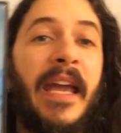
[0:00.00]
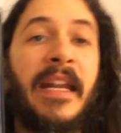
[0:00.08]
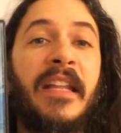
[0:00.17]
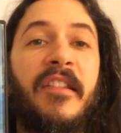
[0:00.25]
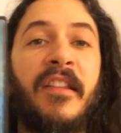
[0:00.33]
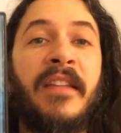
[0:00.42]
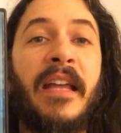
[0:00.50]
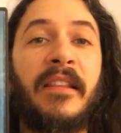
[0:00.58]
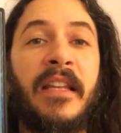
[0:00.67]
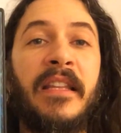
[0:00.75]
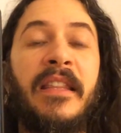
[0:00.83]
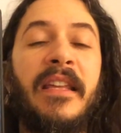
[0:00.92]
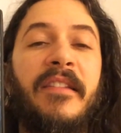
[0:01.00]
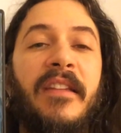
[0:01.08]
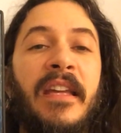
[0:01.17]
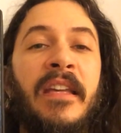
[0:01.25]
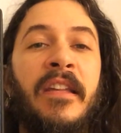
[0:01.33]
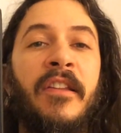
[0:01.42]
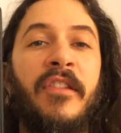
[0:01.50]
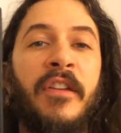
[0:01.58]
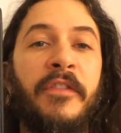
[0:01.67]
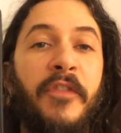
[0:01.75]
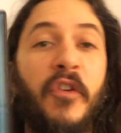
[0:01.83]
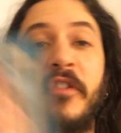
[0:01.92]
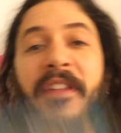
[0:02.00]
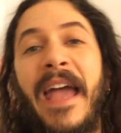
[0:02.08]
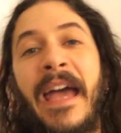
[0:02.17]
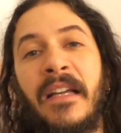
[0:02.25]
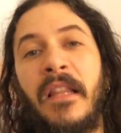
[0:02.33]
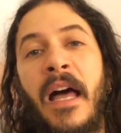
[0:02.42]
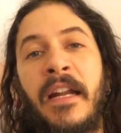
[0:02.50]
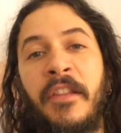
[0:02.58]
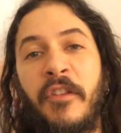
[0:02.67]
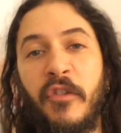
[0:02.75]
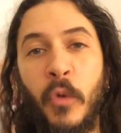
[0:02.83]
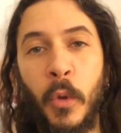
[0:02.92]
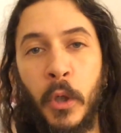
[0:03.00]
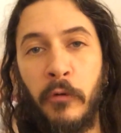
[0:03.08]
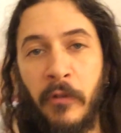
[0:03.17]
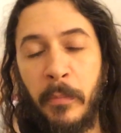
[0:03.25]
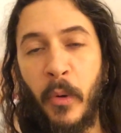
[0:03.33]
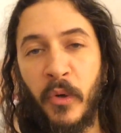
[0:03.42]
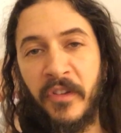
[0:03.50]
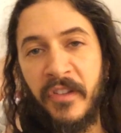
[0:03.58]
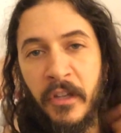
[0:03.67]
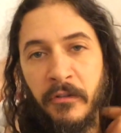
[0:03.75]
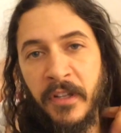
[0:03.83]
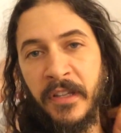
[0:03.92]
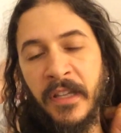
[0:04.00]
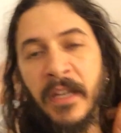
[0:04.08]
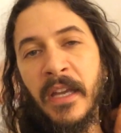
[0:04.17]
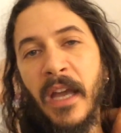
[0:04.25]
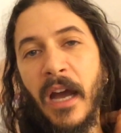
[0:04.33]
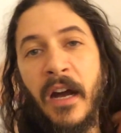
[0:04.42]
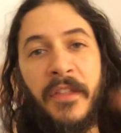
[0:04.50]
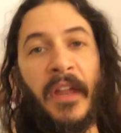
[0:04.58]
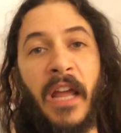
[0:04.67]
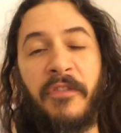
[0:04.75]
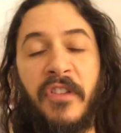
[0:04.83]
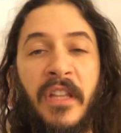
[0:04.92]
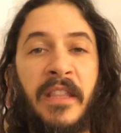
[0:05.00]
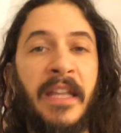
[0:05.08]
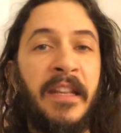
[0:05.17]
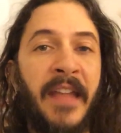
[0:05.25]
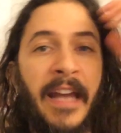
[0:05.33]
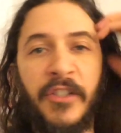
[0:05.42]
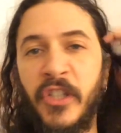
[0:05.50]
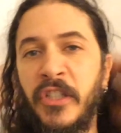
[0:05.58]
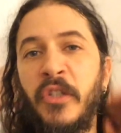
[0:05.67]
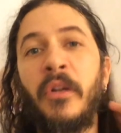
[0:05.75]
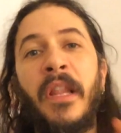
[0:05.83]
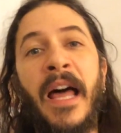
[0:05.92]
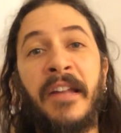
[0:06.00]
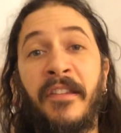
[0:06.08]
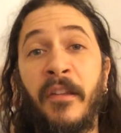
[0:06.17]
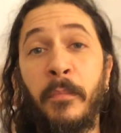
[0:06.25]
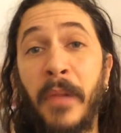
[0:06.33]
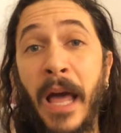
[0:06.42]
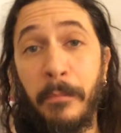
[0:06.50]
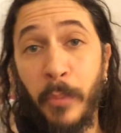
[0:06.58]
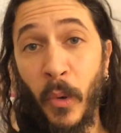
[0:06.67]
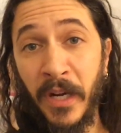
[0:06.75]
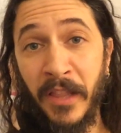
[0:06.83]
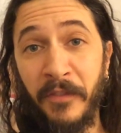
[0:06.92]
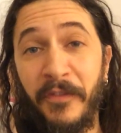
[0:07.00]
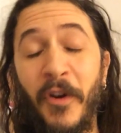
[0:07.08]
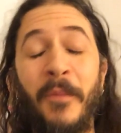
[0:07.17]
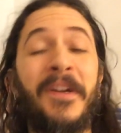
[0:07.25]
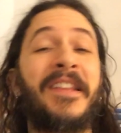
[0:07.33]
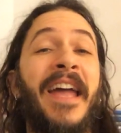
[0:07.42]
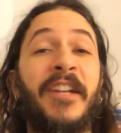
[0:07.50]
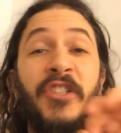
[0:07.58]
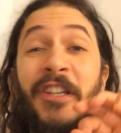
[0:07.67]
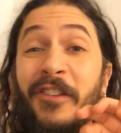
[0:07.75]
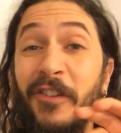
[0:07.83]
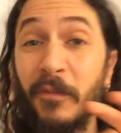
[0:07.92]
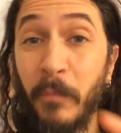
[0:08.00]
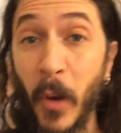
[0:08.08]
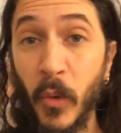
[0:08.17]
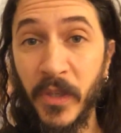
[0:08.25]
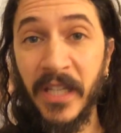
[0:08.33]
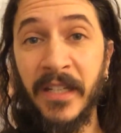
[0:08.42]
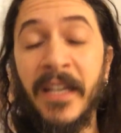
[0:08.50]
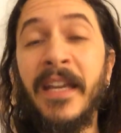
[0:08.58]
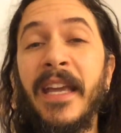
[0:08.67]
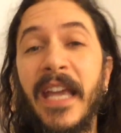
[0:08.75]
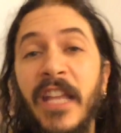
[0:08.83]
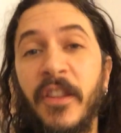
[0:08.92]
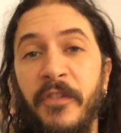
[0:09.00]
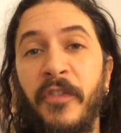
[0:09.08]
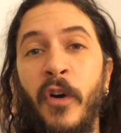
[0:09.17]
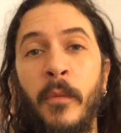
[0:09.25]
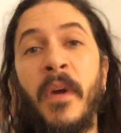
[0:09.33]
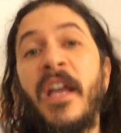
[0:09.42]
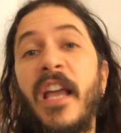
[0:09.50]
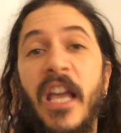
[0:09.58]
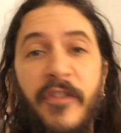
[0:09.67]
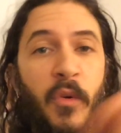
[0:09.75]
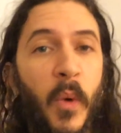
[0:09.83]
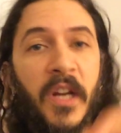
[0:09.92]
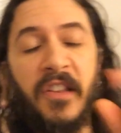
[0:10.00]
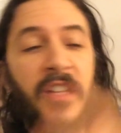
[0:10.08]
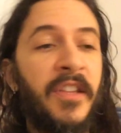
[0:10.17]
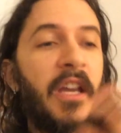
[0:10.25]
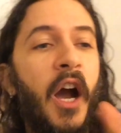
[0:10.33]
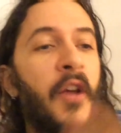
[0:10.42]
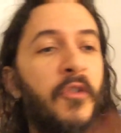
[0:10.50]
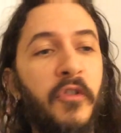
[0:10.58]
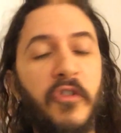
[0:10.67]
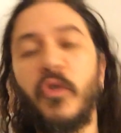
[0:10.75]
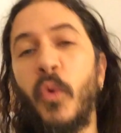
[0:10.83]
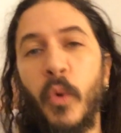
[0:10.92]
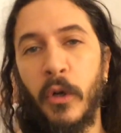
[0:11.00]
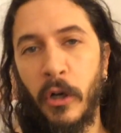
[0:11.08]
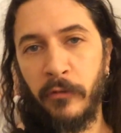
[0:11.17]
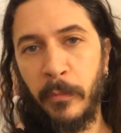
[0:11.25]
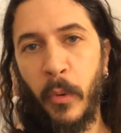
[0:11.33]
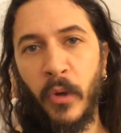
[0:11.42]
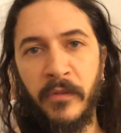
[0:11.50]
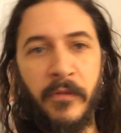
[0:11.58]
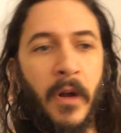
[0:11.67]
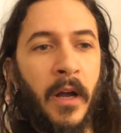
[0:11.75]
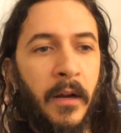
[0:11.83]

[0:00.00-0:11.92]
And incidentally, this is the first tagline in the Schoolgirl Report series that I've seen that is actually utilized as a plot point in the film and is actually spoken in the film. If you want to see the other Schoolgirl Report